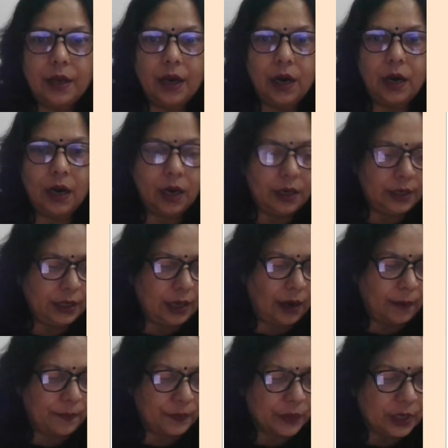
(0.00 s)
Uh,
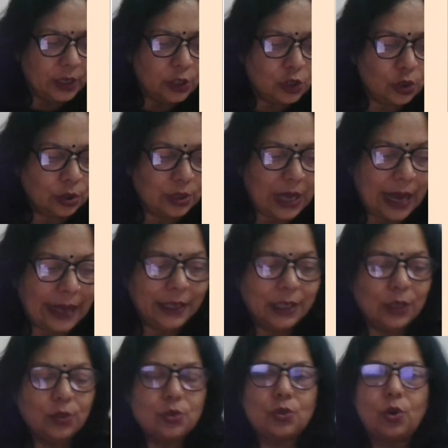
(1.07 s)
yeah. So,
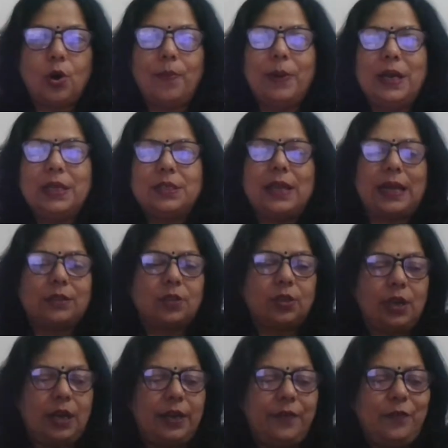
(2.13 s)
thank you so much.
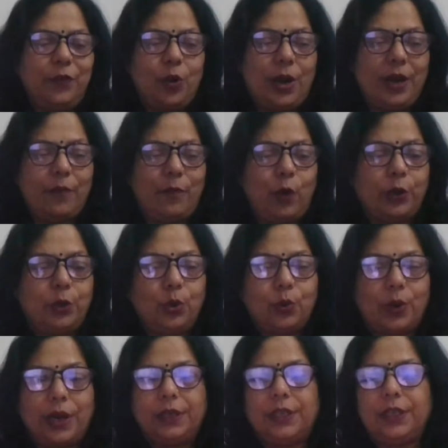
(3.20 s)
Natural. If you are want to
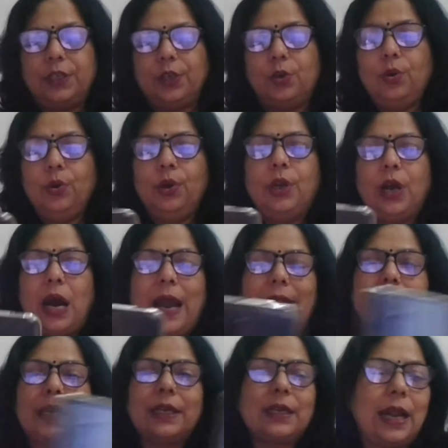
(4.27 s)
continue,
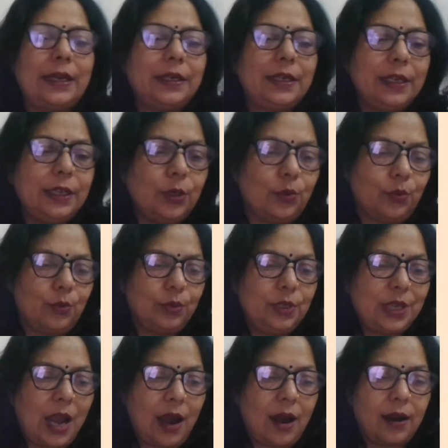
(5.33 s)
I can continue.
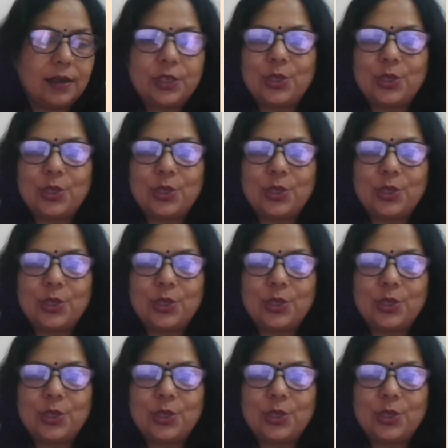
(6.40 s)
Yeah.